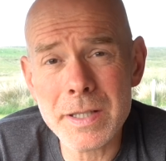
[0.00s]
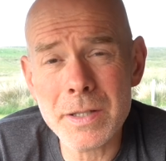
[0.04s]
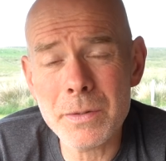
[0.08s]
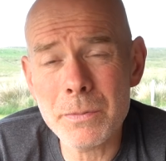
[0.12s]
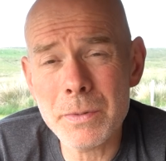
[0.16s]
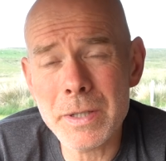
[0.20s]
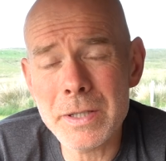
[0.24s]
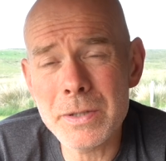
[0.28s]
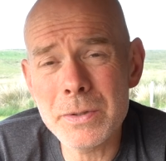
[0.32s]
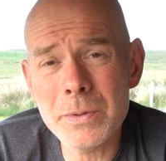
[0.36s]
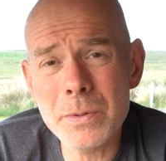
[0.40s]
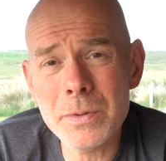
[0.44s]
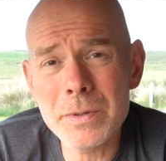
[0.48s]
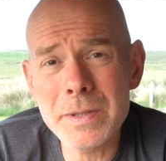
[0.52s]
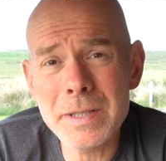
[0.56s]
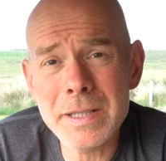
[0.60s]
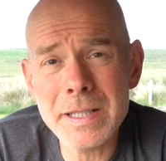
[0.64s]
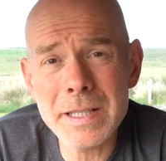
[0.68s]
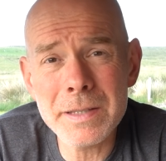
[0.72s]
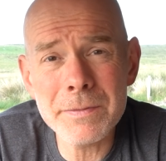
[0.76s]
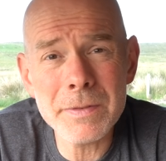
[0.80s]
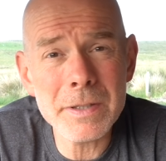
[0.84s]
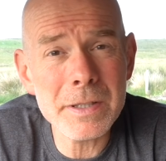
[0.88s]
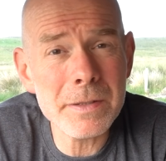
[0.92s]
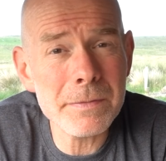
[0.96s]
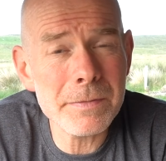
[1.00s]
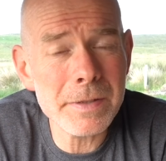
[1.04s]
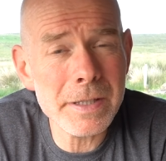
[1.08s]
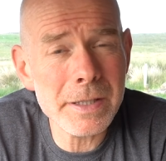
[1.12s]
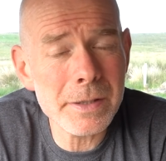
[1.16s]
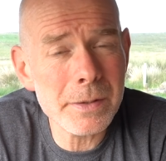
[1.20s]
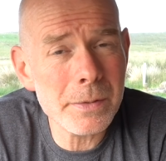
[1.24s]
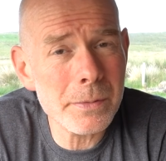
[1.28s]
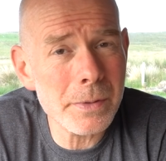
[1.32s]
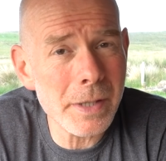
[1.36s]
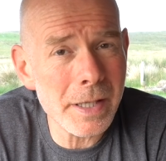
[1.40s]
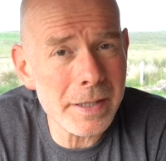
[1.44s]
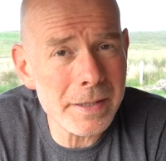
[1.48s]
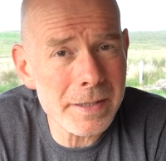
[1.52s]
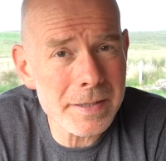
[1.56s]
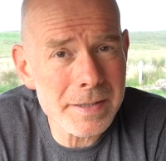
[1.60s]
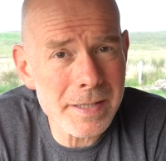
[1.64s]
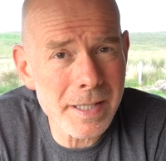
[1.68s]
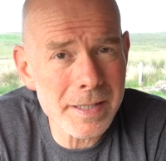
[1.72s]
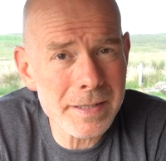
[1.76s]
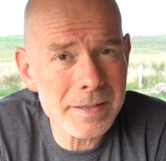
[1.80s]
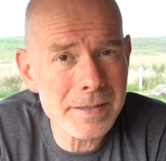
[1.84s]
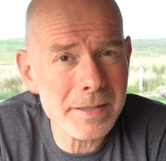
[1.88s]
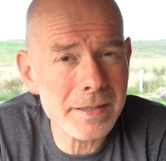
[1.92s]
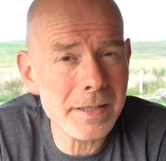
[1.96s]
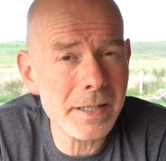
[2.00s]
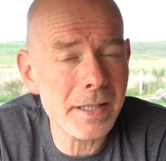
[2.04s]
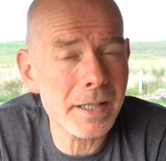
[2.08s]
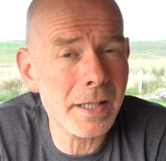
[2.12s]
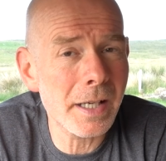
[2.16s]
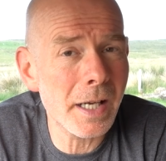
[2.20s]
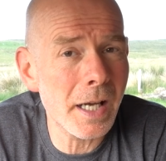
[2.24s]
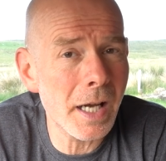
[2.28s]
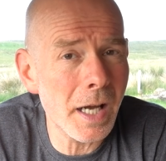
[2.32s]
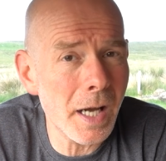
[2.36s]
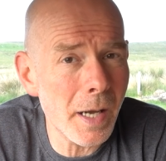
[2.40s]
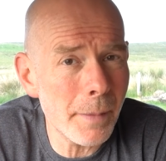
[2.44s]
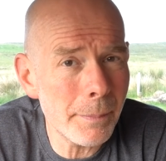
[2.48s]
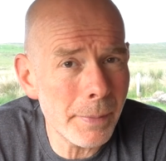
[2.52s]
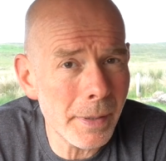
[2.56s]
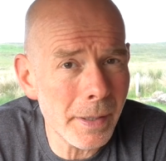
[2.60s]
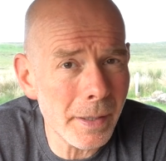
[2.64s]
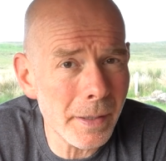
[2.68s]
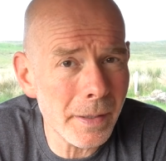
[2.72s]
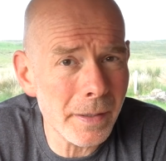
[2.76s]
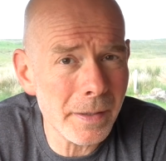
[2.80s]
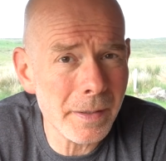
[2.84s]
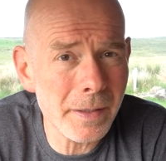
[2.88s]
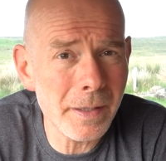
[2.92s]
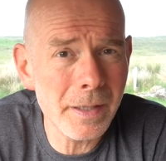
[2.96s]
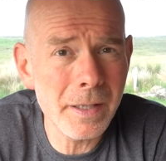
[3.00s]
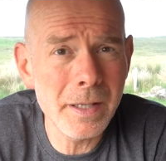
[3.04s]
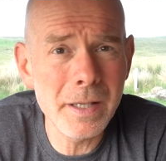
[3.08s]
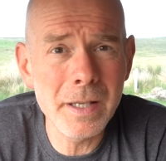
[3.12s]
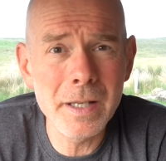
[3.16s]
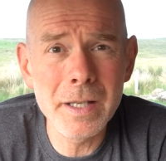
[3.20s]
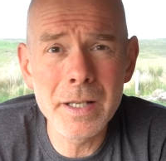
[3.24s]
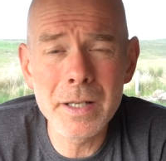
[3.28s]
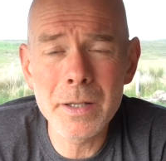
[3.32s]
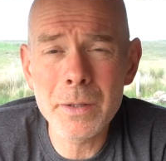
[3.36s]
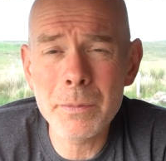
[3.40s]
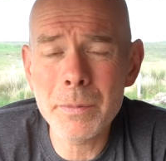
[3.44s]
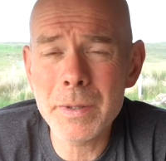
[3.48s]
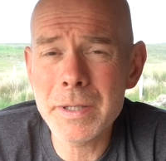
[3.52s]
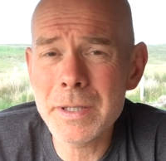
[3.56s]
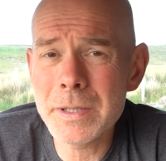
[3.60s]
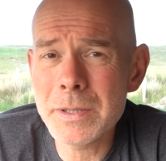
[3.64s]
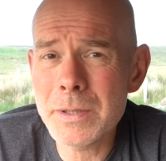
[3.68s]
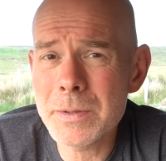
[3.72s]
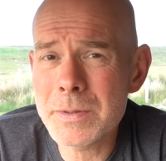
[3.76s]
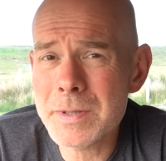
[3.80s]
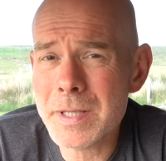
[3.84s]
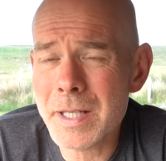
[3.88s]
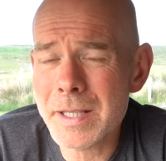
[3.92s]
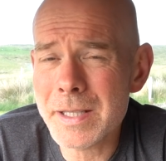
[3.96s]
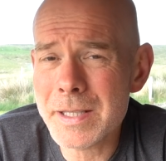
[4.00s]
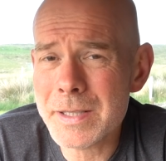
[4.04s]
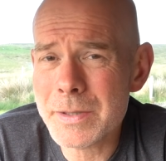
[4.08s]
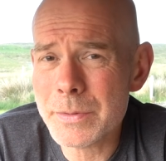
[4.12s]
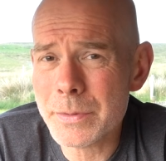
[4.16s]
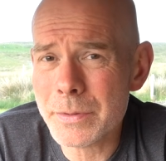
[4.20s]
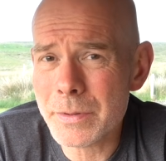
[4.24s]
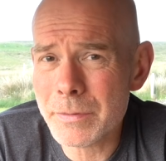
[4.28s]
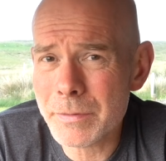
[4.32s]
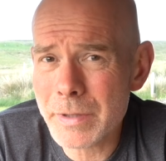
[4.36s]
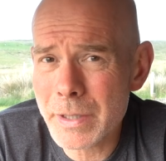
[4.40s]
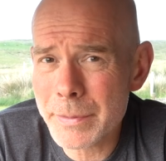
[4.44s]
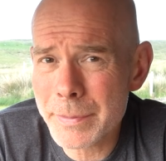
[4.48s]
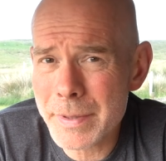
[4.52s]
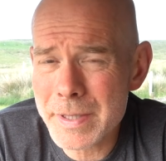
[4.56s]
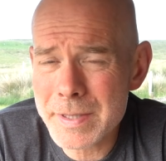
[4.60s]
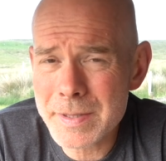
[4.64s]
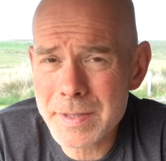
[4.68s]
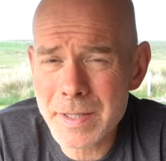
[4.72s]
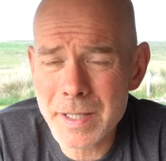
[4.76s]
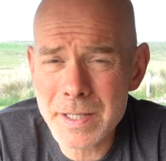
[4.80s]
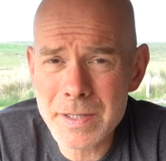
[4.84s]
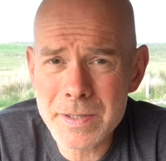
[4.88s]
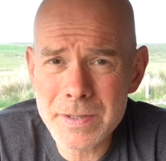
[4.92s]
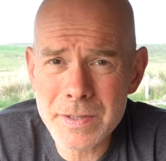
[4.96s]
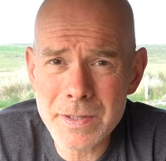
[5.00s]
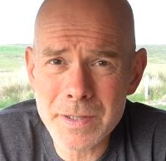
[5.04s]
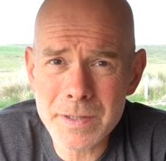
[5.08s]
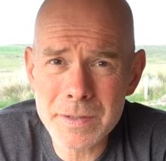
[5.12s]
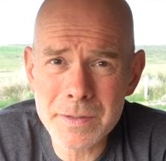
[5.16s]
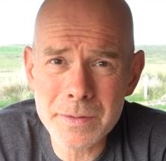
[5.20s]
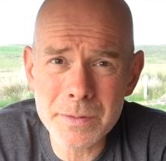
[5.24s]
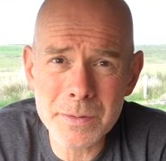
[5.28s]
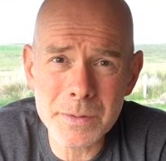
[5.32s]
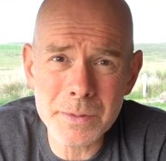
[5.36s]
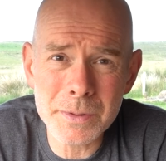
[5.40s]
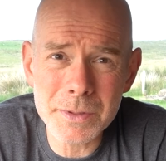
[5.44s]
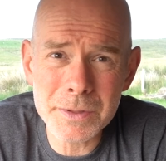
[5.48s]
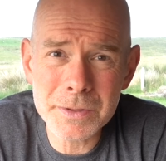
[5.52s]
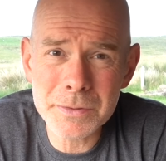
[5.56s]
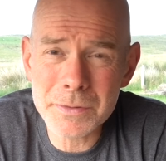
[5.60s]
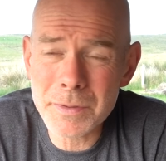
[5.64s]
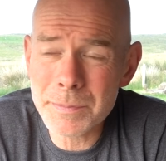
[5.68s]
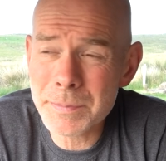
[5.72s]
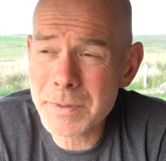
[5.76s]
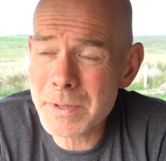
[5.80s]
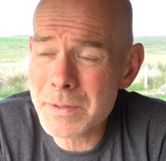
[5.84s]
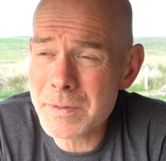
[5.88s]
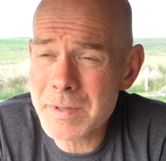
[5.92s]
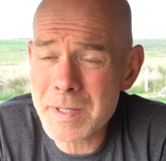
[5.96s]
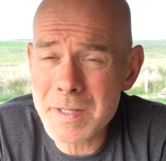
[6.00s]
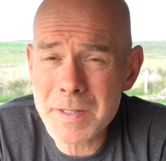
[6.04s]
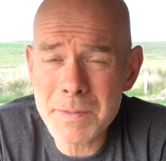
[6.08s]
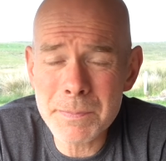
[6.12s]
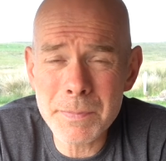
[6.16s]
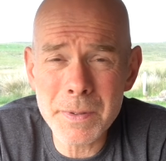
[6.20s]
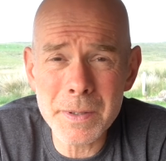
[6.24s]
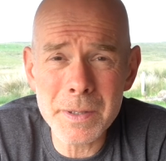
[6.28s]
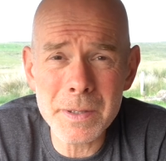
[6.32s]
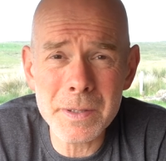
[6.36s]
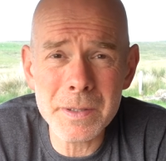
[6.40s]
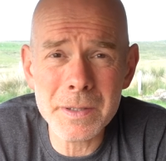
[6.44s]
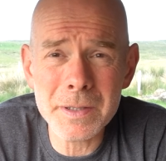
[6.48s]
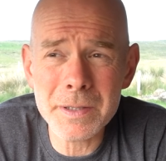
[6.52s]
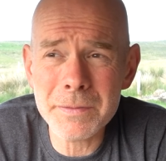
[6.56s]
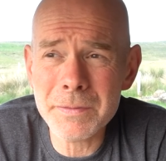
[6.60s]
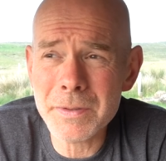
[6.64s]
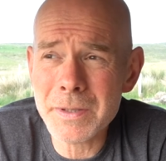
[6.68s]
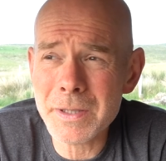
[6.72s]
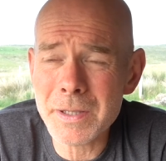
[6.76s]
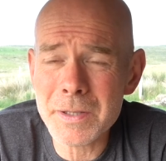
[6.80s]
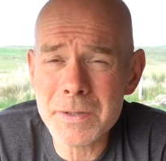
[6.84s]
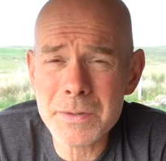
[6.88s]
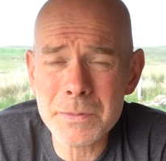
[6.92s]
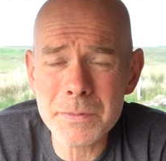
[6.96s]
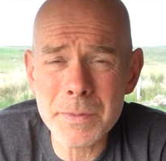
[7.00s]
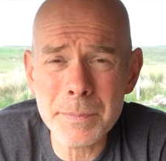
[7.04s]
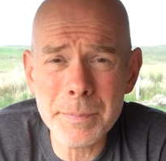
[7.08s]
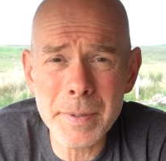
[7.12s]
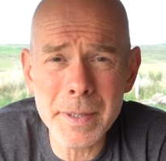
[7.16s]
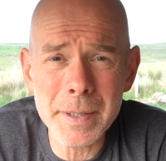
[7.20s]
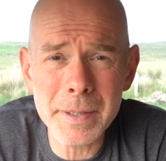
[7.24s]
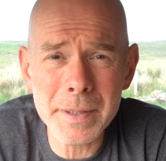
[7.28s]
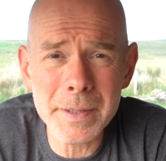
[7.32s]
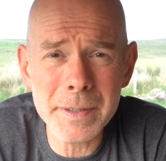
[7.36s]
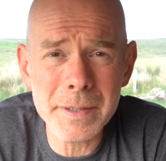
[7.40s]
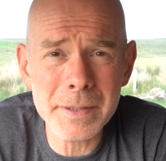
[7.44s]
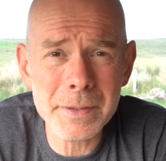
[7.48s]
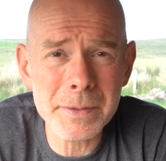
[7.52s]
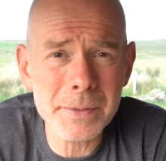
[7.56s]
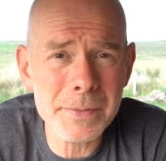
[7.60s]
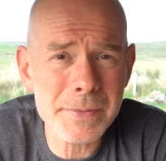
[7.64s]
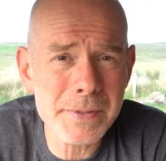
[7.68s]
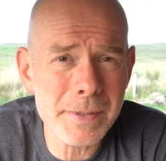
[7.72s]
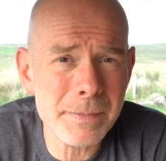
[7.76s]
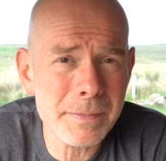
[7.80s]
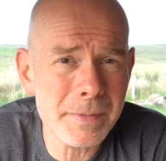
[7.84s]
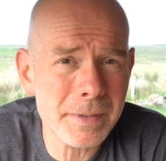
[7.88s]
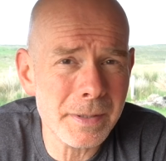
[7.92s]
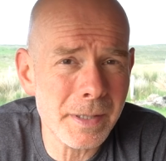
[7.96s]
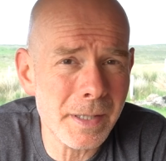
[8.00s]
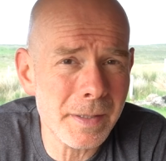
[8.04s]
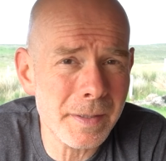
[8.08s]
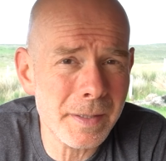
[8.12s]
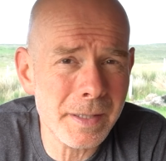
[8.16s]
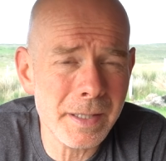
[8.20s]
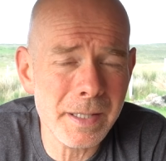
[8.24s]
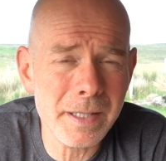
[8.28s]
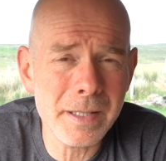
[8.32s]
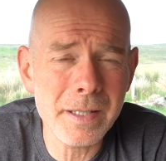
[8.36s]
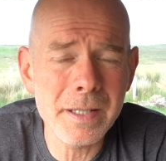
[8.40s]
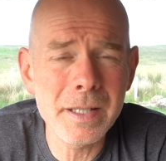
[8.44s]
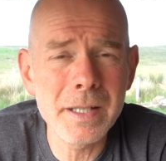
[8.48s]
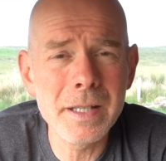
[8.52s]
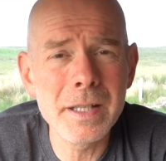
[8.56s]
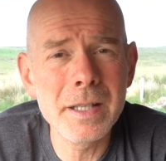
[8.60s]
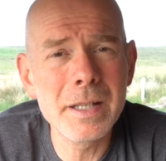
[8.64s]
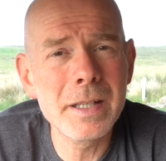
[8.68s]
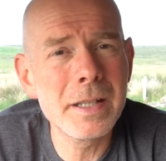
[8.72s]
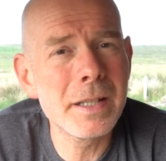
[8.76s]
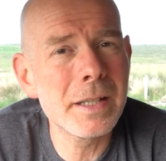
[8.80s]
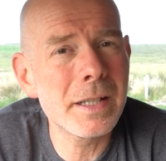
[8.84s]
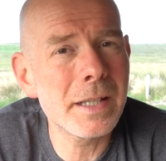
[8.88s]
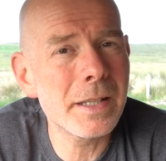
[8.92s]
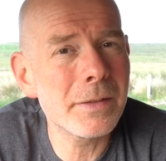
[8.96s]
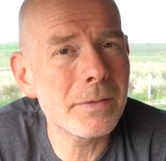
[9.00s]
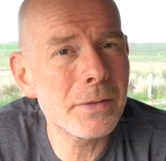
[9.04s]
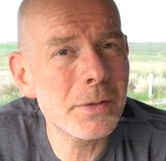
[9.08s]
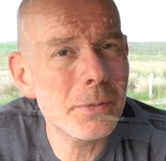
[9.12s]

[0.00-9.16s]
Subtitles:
When you're leaving the vehicle unattended at a car park, whether you take it to a railway station or to a beauty spot, if you're going to a park or something like that, if